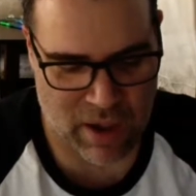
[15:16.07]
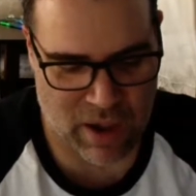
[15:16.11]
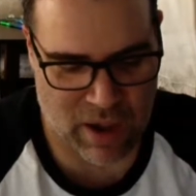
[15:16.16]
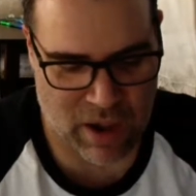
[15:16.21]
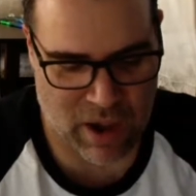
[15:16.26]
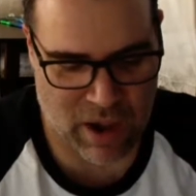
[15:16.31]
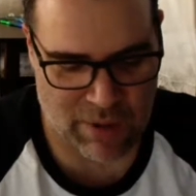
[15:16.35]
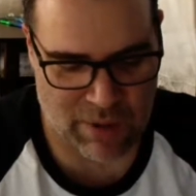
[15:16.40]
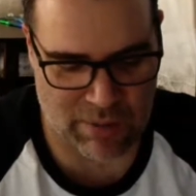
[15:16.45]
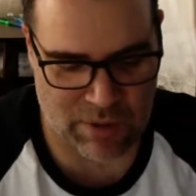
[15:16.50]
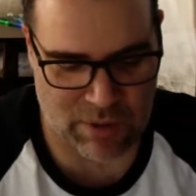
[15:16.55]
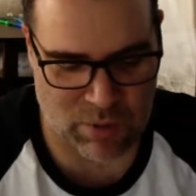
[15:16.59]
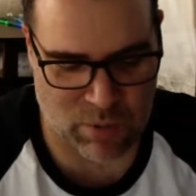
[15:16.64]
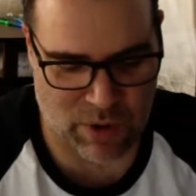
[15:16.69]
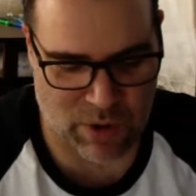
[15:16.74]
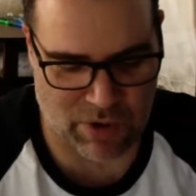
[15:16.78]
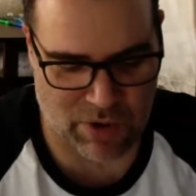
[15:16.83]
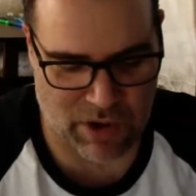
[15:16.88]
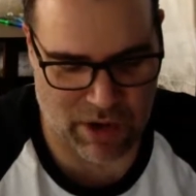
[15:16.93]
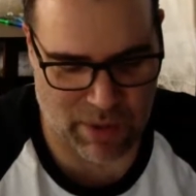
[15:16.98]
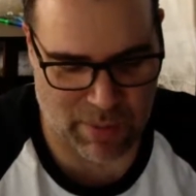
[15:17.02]
I was
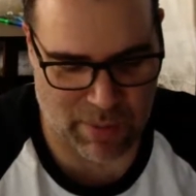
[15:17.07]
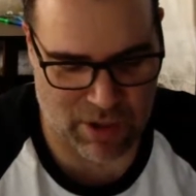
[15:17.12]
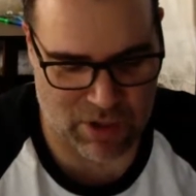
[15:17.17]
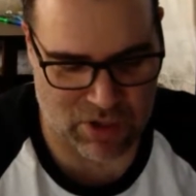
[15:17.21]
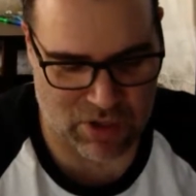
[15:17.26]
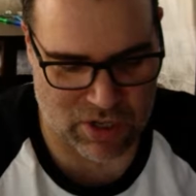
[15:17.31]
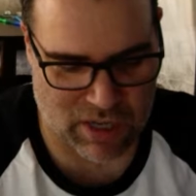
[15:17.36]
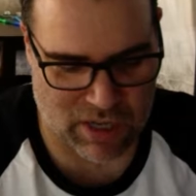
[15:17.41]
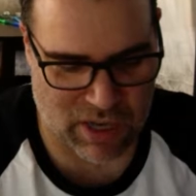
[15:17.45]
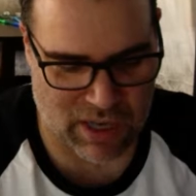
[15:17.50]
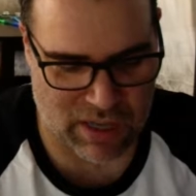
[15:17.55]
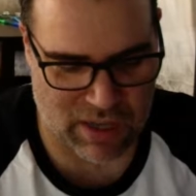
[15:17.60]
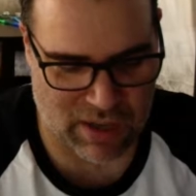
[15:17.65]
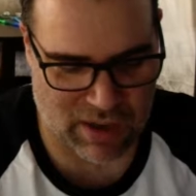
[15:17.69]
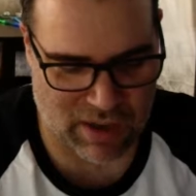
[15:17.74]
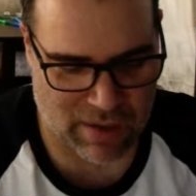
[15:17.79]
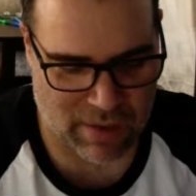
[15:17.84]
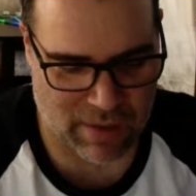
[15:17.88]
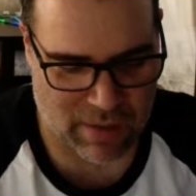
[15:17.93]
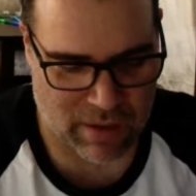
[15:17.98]
worried about Chiquita."